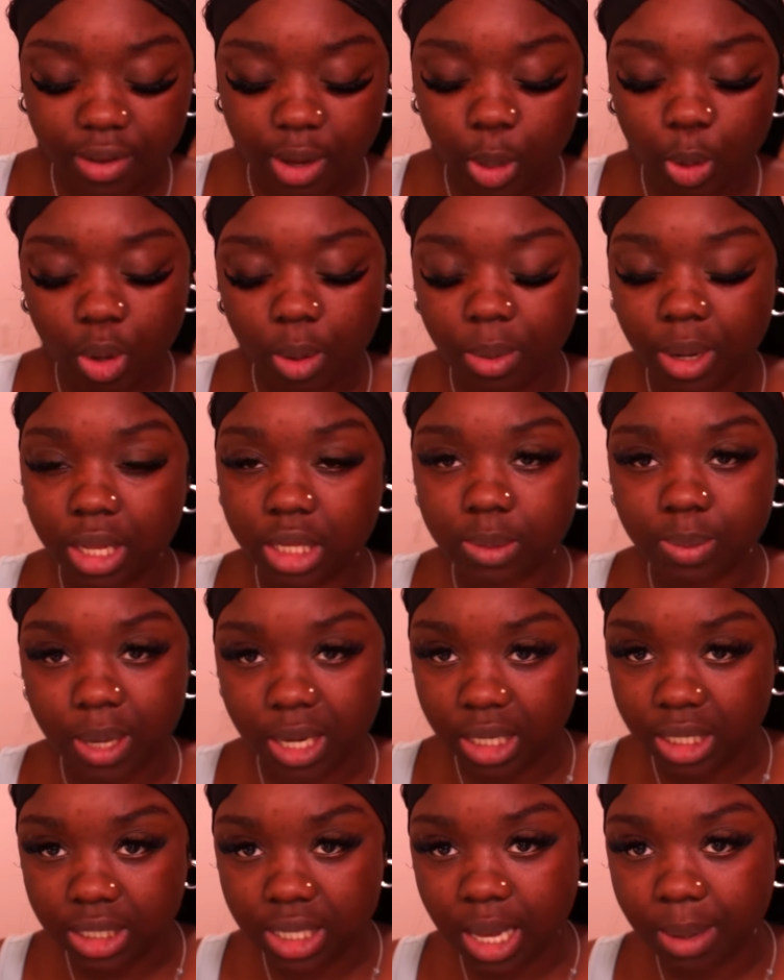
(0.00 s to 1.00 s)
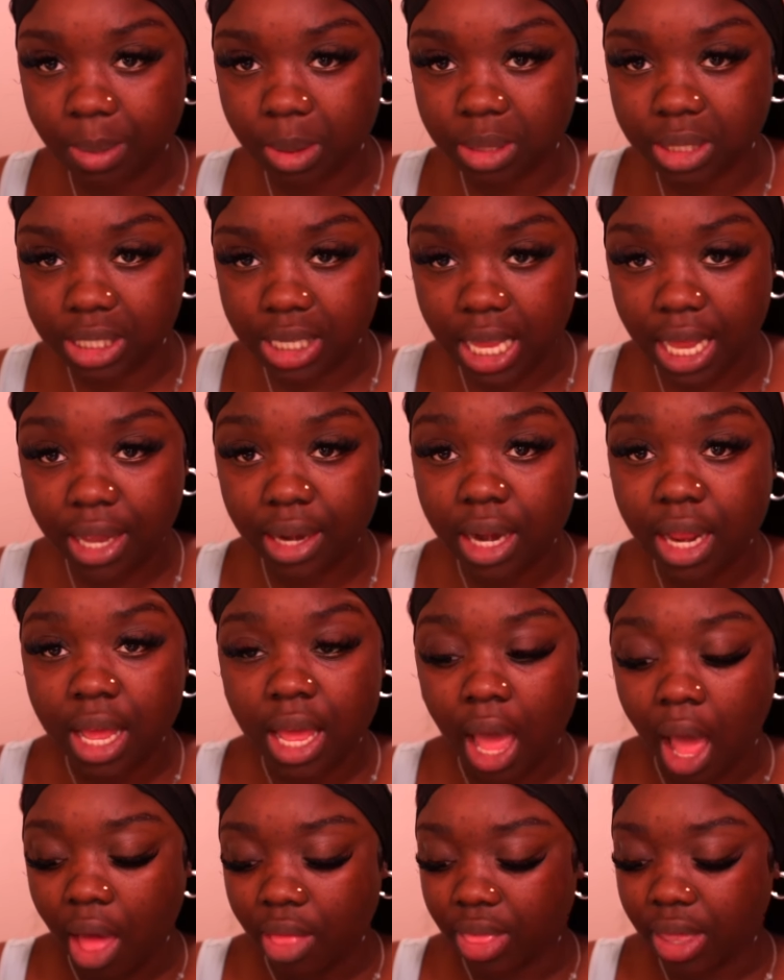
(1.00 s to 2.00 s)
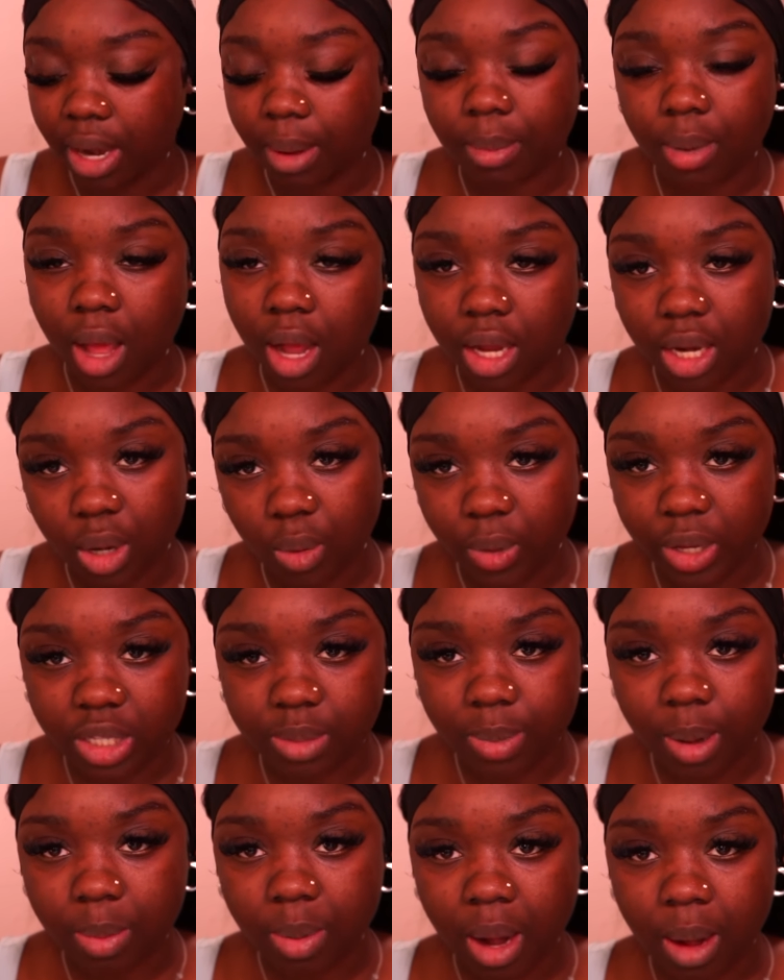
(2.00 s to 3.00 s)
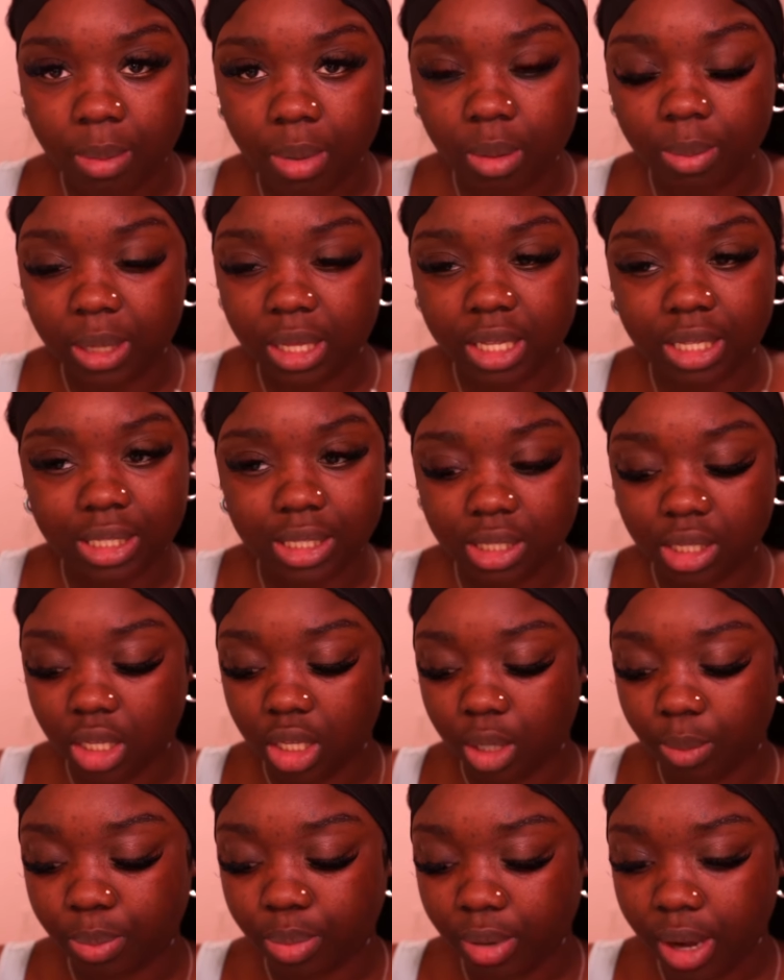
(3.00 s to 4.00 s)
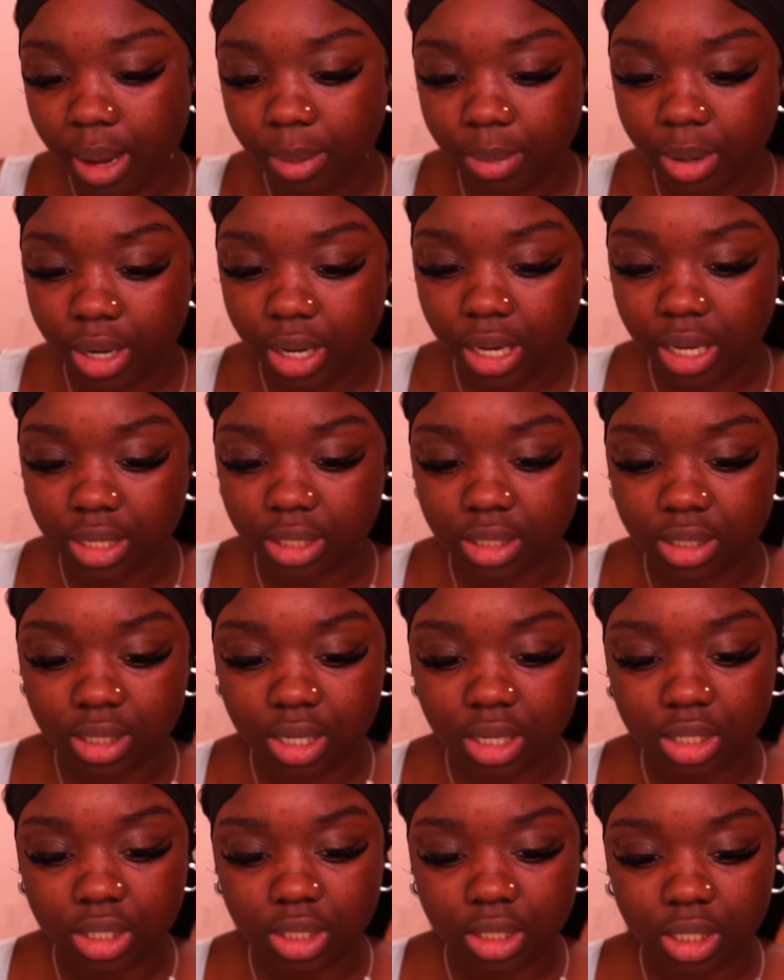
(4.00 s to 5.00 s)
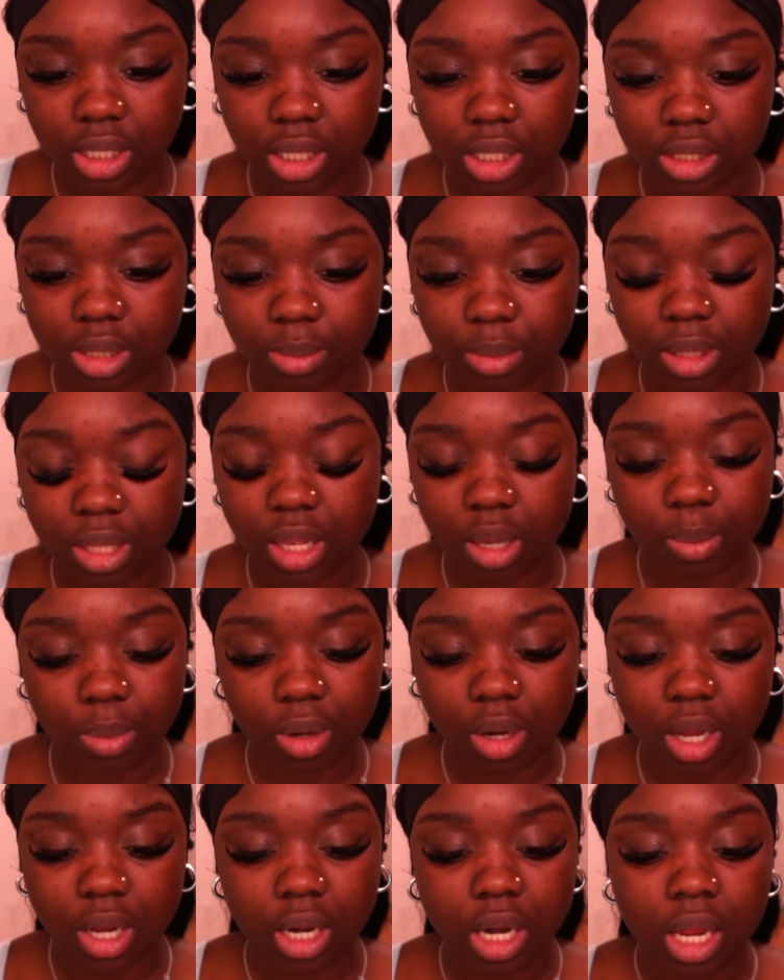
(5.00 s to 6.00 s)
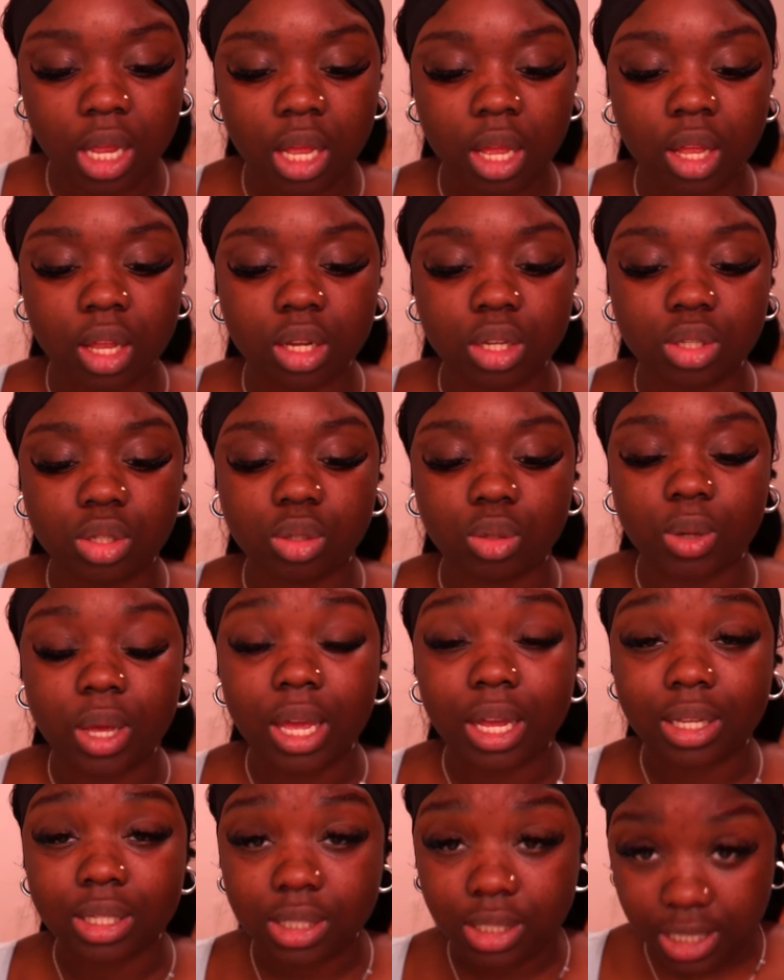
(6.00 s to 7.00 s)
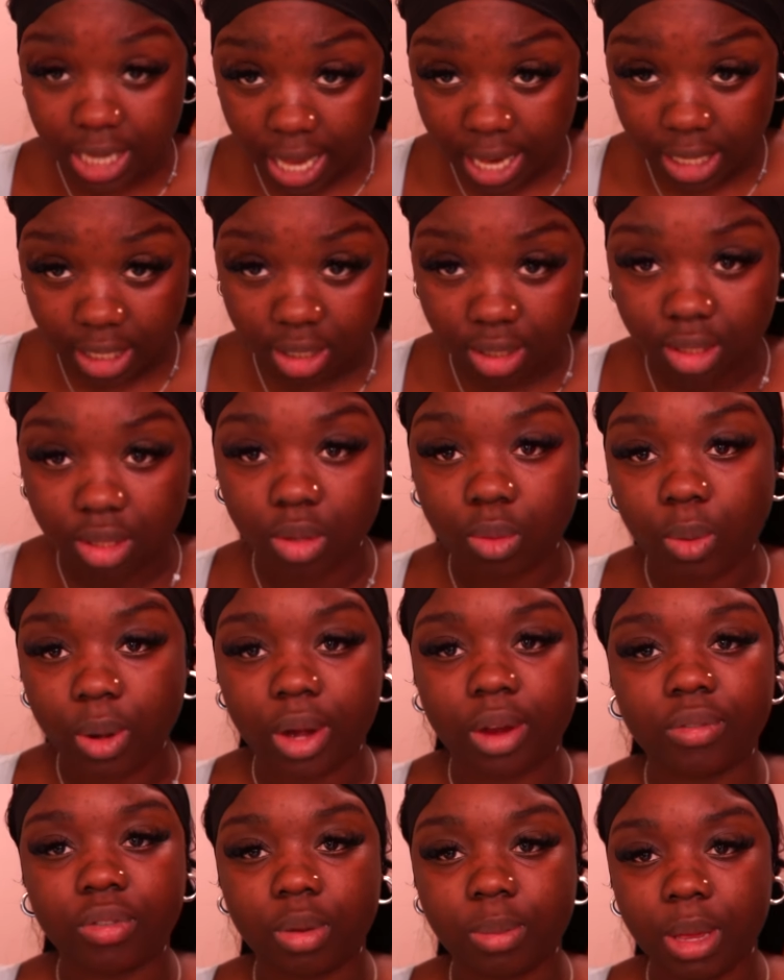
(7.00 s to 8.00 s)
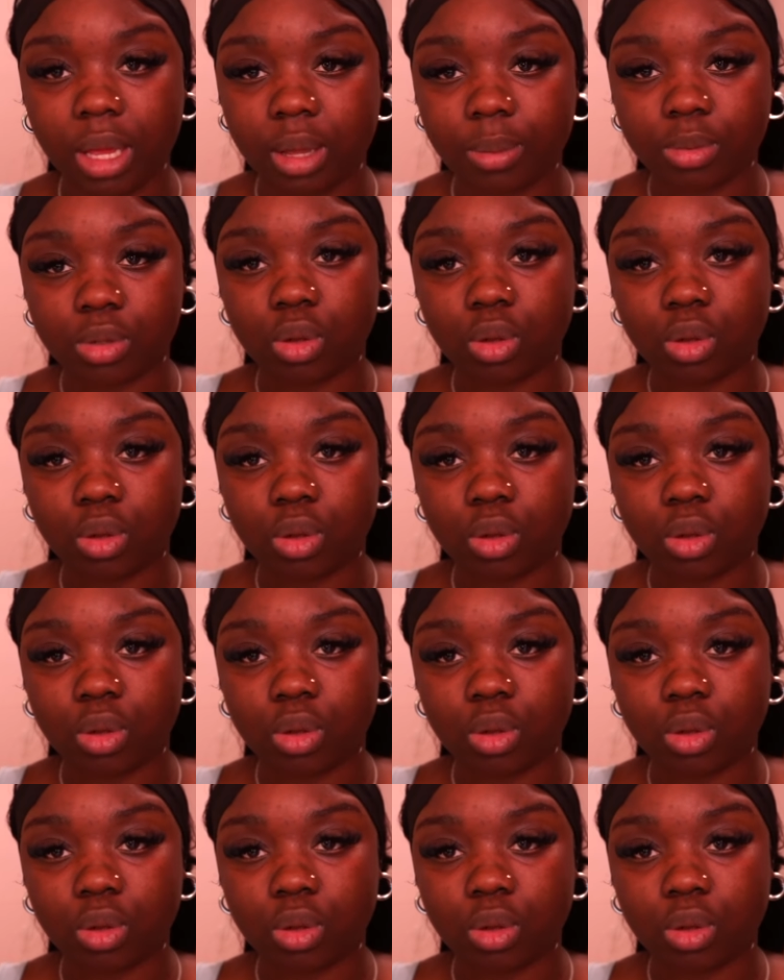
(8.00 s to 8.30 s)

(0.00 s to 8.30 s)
I know I'm not spending time outside, then I'm not going to waste my primer, because primer is essentially something that you put on to extend the wear of your makeup.